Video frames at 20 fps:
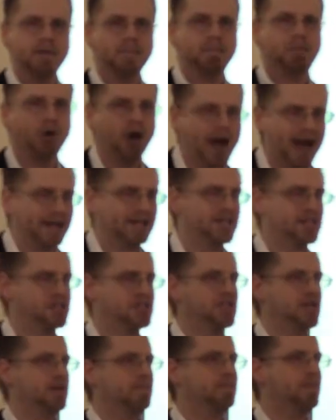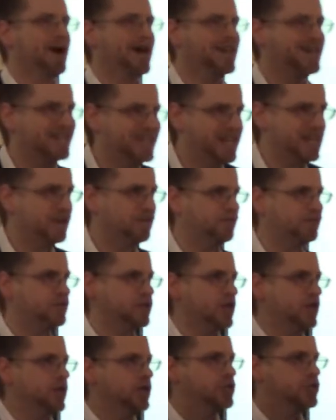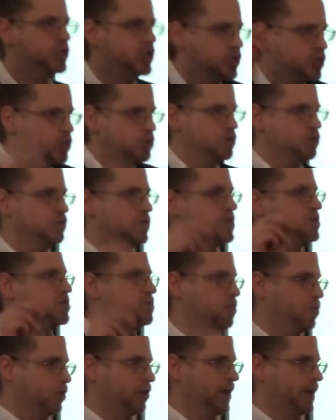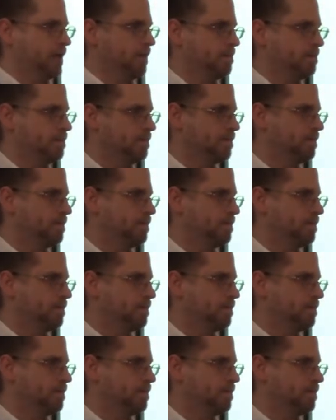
practicing my gift to you this morning.